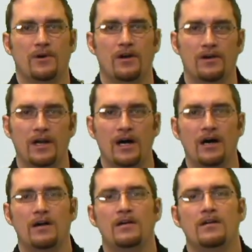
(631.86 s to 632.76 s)
our
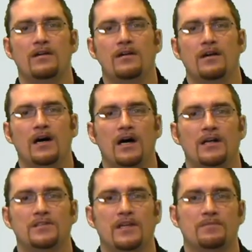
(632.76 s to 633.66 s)
uh,
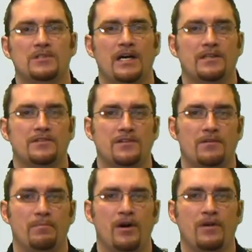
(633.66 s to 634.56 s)
uh, same size as
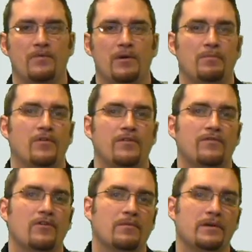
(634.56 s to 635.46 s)
our part,
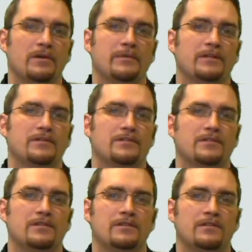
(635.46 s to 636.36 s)
1.4
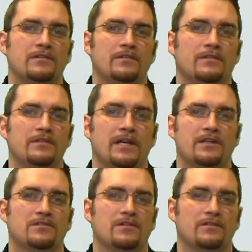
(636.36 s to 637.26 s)
millimeters. The
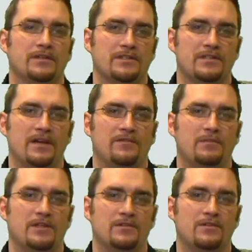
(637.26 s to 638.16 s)
external doesn't have to
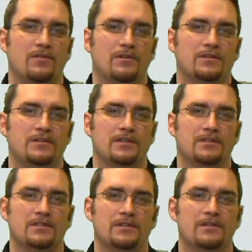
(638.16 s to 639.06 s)
be as coarse. You
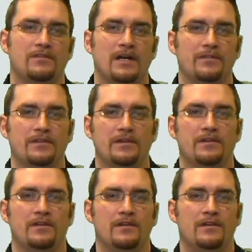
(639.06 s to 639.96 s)
could see it around the
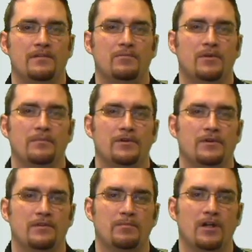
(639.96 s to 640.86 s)

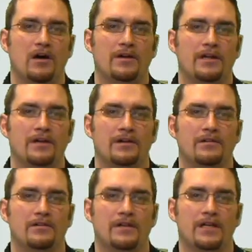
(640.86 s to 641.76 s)
perimeter of the block here,
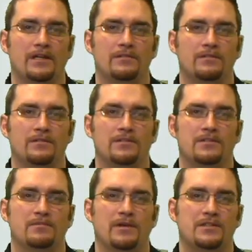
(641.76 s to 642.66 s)
and you
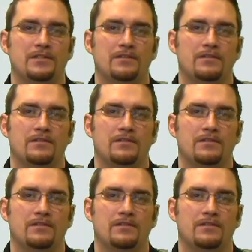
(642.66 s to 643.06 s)
just mesh it.